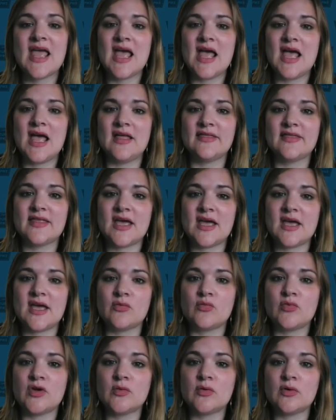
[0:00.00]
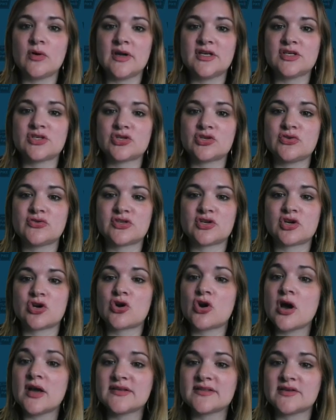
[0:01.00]
and then we will introduce it
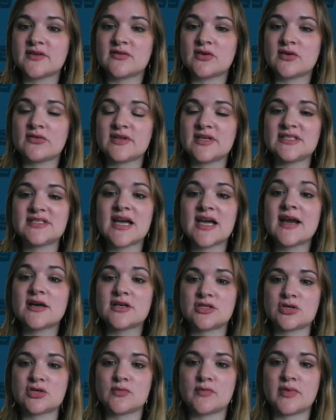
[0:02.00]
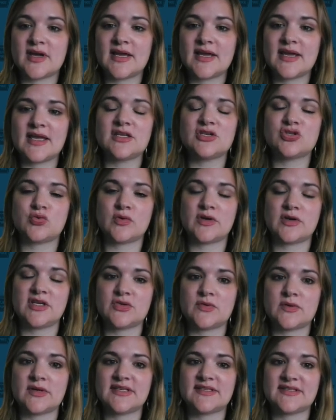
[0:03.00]
across the entire turnpike in
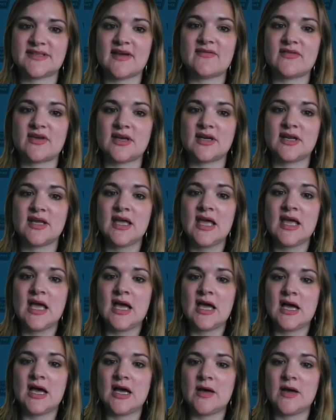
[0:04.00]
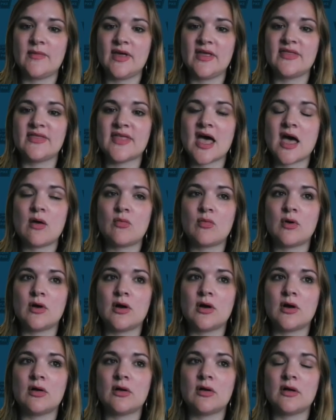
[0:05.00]
2027, and that
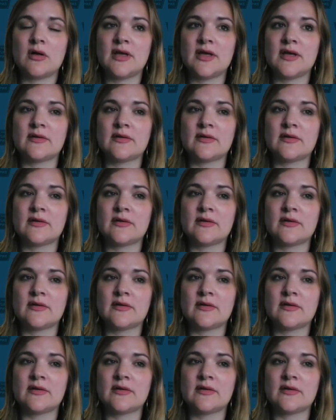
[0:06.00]
will